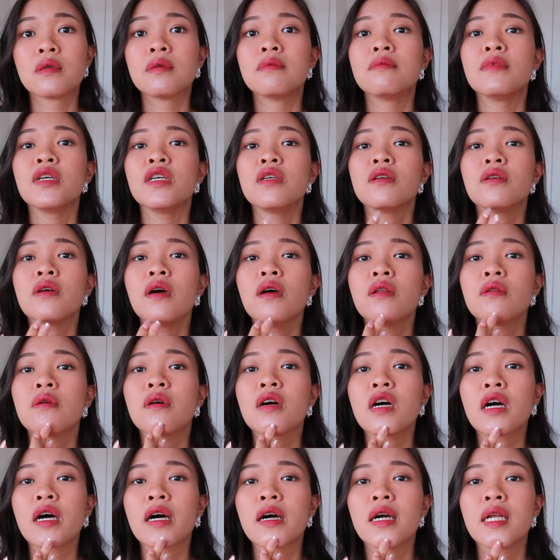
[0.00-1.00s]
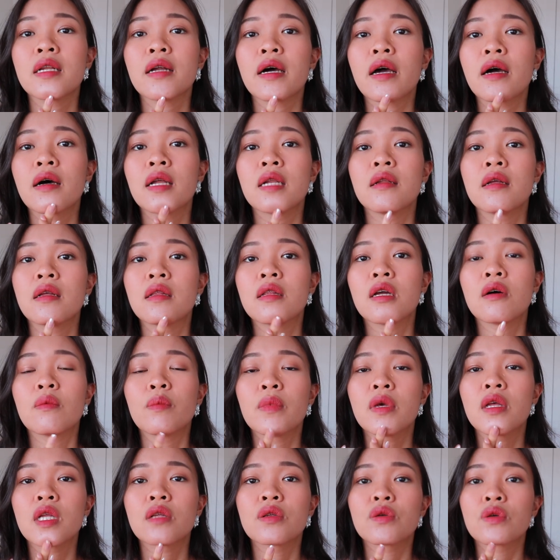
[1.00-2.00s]
Make sure to highlight a little
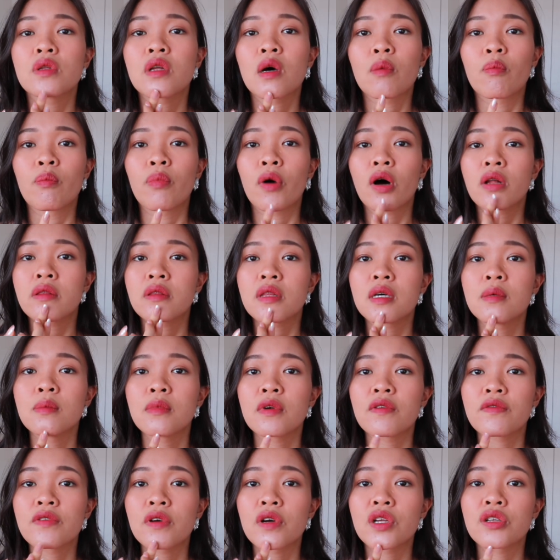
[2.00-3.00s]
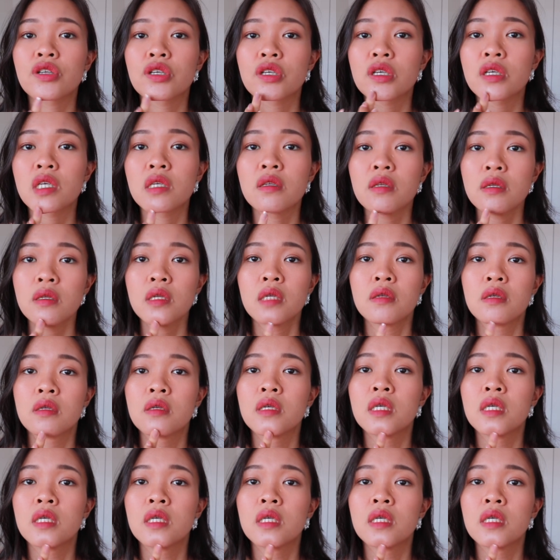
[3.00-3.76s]
bit to the bottom of your chin